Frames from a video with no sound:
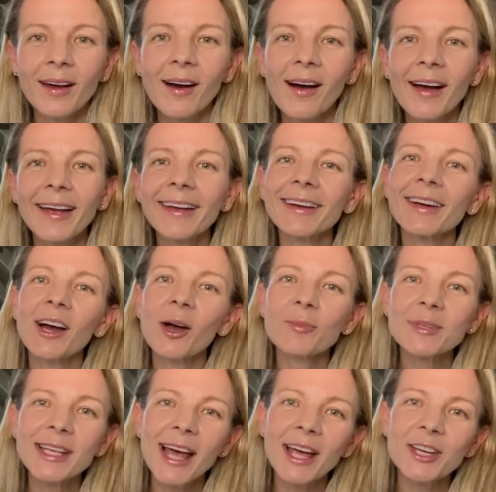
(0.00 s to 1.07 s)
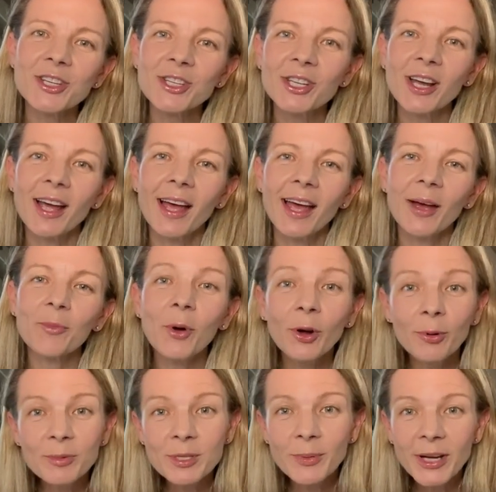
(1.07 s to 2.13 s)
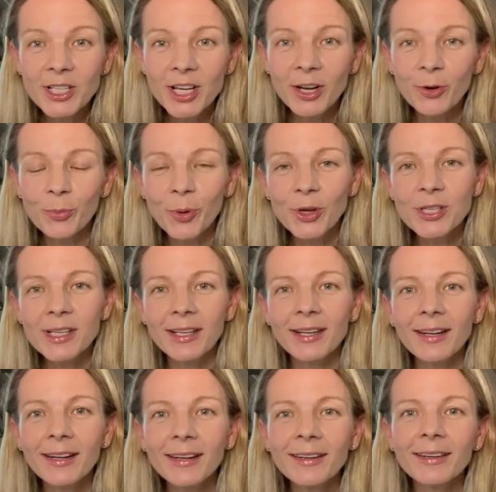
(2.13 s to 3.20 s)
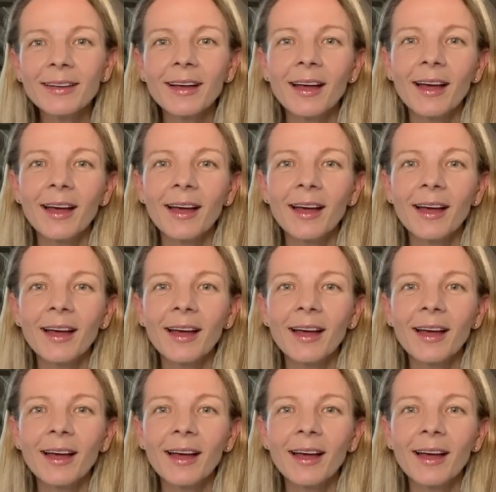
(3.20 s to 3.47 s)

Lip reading: Hi, I'm Tash, and welcome to my channel Mostly Knitting.